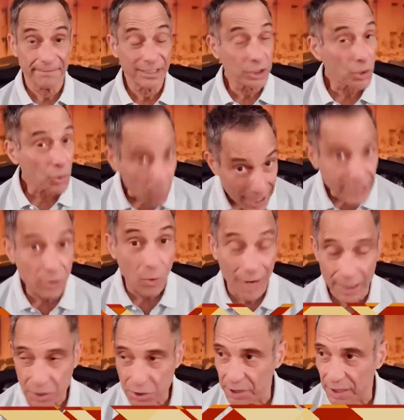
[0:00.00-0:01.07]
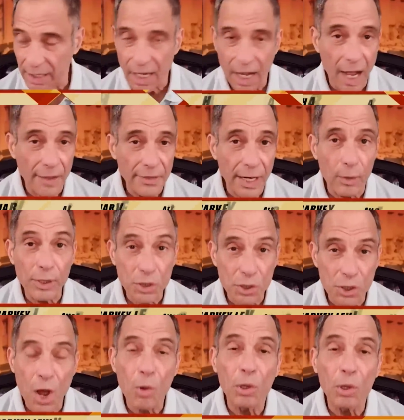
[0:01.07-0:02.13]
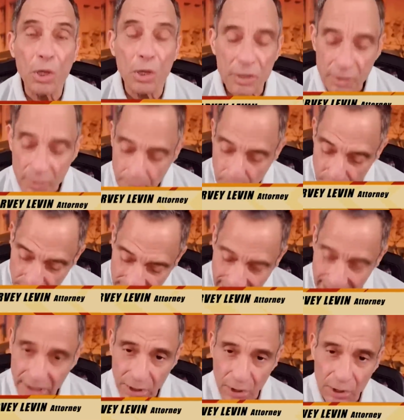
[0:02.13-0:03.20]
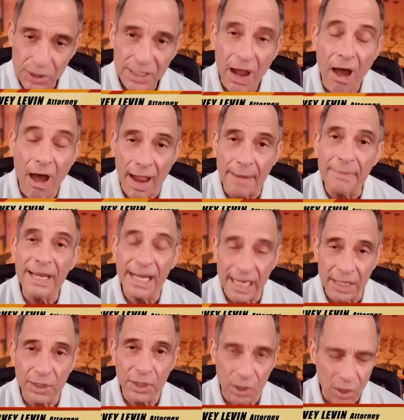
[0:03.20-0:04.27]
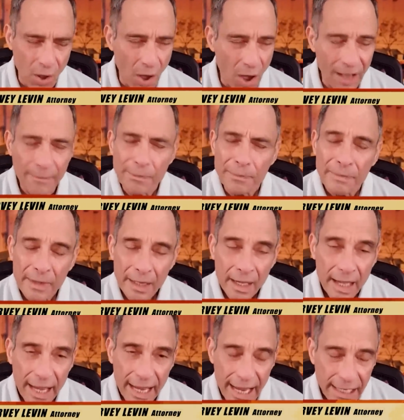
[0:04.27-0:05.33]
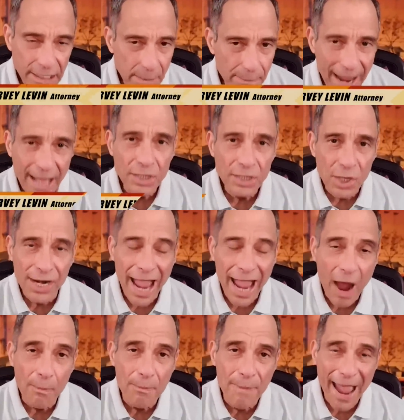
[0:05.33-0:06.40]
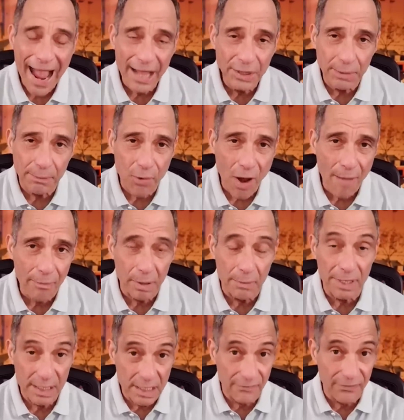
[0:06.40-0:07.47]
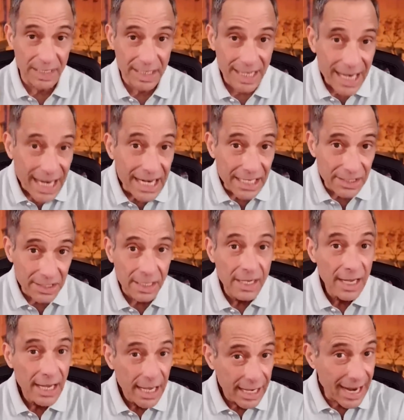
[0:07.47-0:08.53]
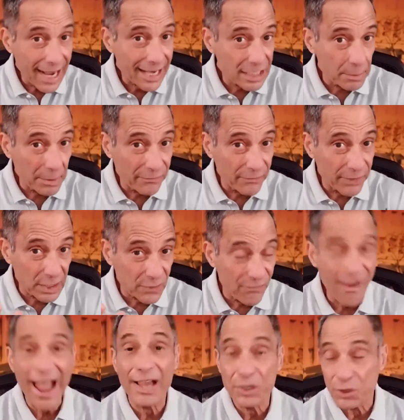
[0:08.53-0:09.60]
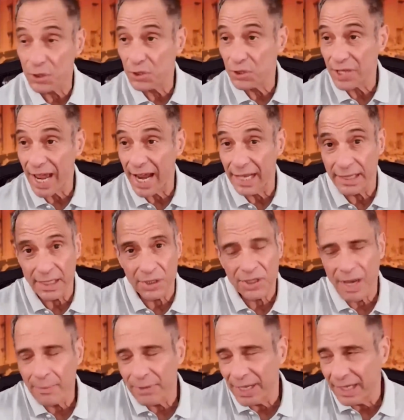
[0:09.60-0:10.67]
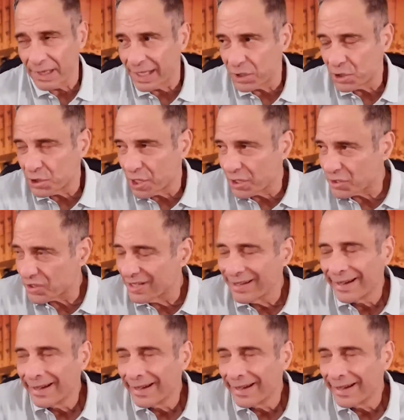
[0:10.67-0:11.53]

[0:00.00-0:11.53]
It's a great question. Uh, there is no particular time in the law it depends on how bad the problem is. If it's heat, it has to be fixed faster, say, than something that's just